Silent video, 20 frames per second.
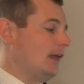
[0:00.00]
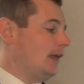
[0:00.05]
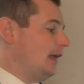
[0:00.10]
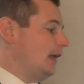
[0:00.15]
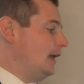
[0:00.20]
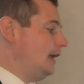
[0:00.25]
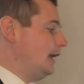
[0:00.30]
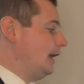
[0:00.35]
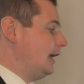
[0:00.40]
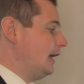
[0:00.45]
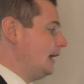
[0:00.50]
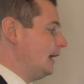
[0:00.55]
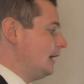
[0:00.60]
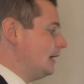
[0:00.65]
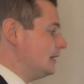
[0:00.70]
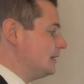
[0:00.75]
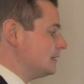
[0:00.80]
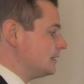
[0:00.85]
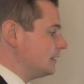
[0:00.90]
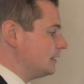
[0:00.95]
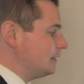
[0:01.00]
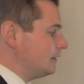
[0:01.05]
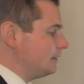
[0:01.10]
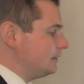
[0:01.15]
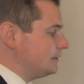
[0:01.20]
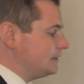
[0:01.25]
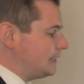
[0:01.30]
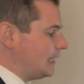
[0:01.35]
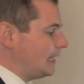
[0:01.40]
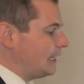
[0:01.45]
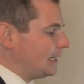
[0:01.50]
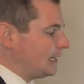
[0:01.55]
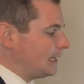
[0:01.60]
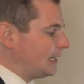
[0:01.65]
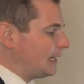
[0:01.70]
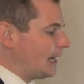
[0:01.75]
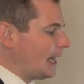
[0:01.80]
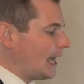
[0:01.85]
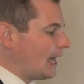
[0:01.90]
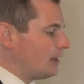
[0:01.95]
And
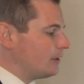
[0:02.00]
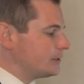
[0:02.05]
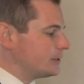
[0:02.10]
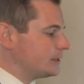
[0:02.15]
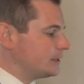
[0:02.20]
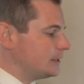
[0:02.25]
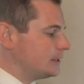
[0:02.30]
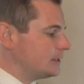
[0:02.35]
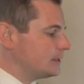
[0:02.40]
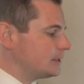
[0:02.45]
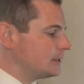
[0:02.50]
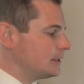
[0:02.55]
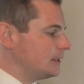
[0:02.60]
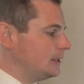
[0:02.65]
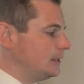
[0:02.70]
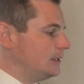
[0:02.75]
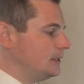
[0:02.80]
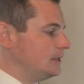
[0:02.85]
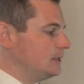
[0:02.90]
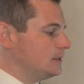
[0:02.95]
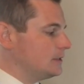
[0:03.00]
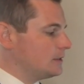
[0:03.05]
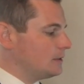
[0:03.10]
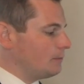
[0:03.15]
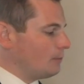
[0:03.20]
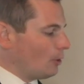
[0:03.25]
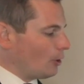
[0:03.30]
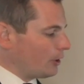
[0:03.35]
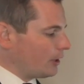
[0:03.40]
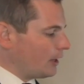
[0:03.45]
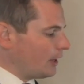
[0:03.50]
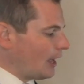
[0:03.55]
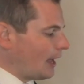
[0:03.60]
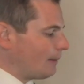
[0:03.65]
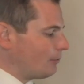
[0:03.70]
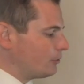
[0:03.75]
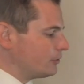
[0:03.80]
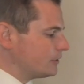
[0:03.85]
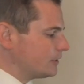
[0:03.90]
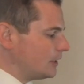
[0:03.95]
data analysis is the market
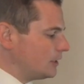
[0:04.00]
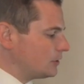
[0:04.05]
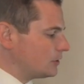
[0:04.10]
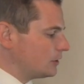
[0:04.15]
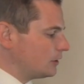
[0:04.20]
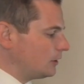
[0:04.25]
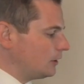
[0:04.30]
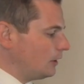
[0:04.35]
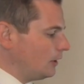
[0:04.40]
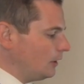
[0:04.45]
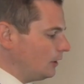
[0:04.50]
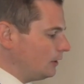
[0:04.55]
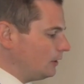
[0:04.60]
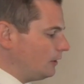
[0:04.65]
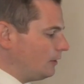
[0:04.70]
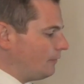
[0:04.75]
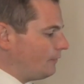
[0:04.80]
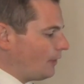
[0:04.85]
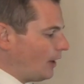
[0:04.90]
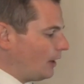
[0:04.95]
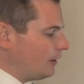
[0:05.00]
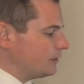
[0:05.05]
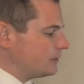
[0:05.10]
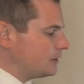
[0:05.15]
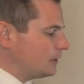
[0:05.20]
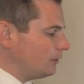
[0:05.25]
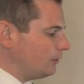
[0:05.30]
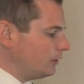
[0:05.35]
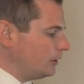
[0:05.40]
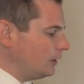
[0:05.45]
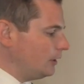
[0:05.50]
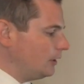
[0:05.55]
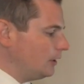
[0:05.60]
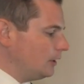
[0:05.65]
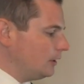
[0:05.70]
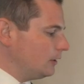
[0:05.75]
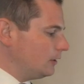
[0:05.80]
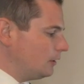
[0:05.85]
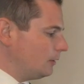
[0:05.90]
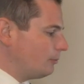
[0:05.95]
capitalization, the volatility,
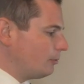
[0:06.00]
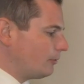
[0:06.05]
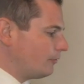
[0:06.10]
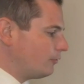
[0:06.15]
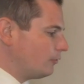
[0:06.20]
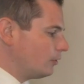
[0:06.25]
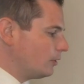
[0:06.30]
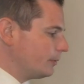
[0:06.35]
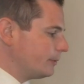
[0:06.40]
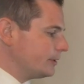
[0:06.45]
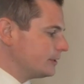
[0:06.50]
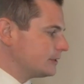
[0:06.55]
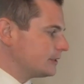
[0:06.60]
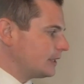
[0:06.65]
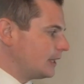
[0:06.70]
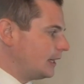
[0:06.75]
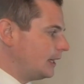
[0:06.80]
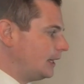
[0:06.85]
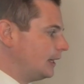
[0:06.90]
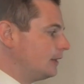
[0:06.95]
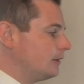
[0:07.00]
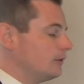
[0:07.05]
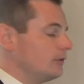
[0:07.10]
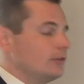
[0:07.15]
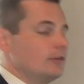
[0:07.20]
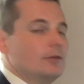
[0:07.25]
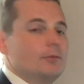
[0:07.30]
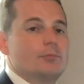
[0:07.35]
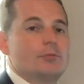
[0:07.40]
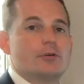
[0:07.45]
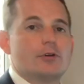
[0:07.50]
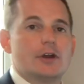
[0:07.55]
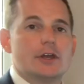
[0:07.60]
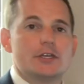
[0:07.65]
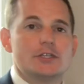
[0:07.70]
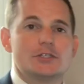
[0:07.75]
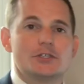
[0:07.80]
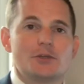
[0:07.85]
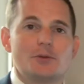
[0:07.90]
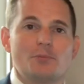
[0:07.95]
the performance, and the
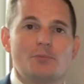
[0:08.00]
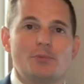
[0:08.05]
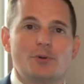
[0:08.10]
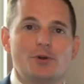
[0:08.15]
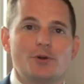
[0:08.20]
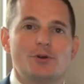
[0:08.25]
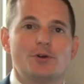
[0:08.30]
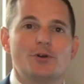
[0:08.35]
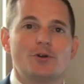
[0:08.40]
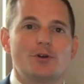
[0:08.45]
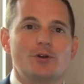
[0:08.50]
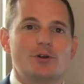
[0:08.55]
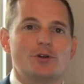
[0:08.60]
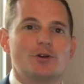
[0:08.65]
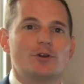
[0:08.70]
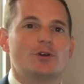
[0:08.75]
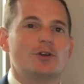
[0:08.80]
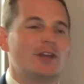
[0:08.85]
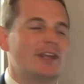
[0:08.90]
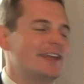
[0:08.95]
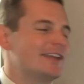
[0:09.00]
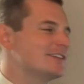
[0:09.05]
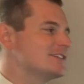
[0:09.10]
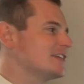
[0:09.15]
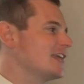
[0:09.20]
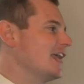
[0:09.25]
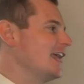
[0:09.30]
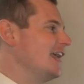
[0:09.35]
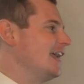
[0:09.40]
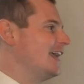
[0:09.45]
price per earnings.